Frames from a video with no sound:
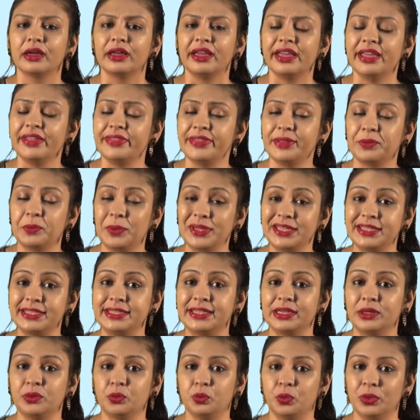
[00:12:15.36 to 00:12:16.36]
In the
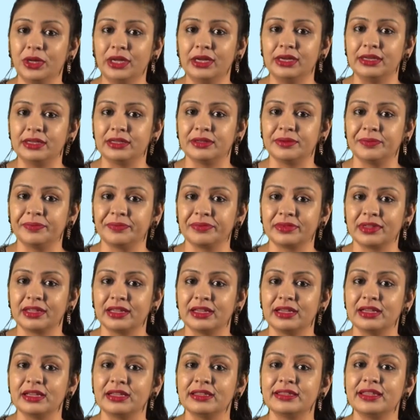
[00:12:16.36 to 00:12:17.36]
Western world,
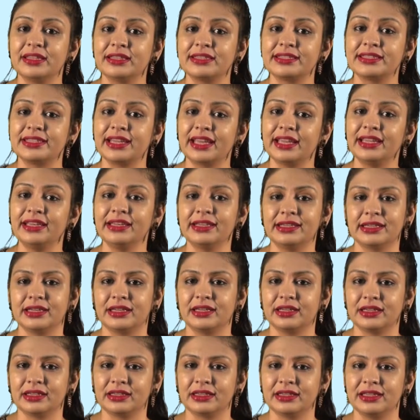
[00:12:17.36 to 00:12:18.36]
the
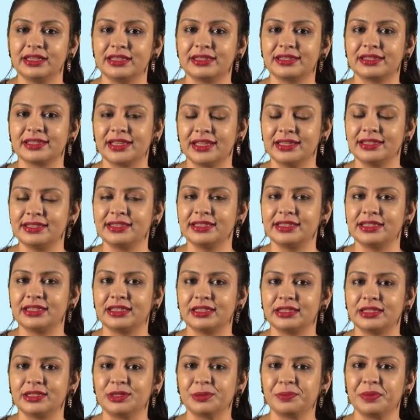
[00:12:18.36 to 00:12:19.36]
Steinkirk is
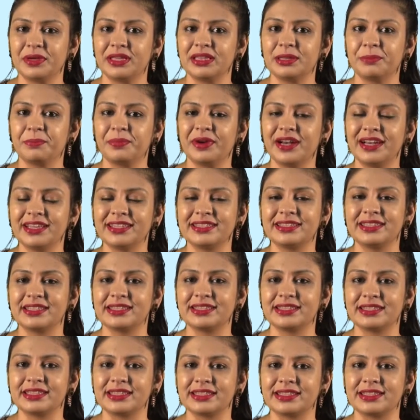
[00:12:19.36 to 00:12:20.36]
considered to be the
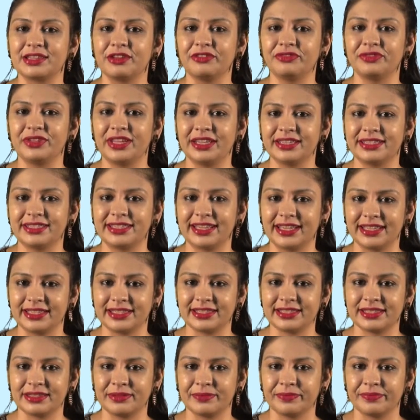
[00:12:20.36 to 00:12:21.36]
predecessors of
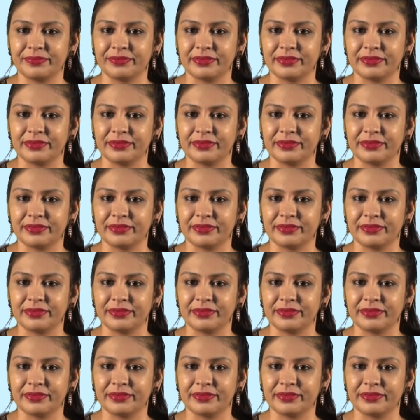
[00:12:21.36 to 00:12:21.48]
neckties.